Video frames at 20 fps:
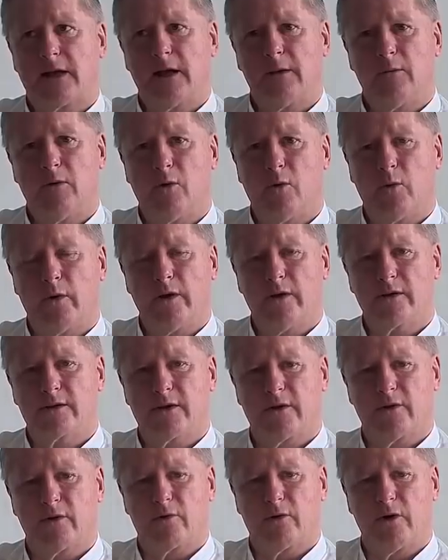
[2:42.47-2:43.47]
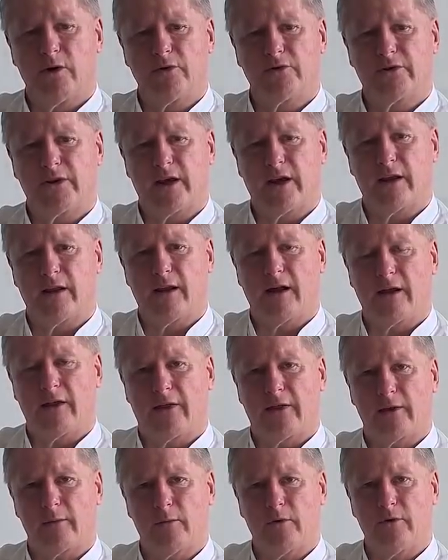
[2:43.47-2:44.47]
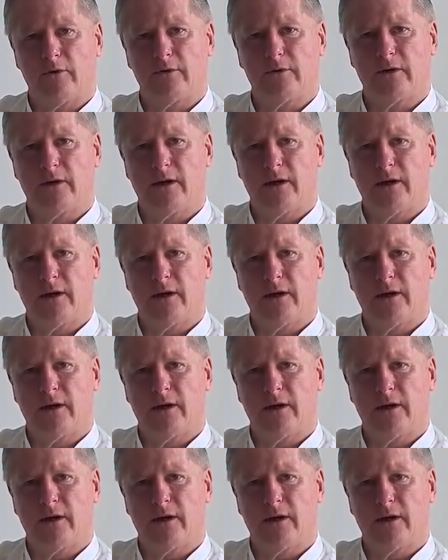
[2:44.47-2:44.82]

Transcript: get more wheels on the road, to get that thing moving.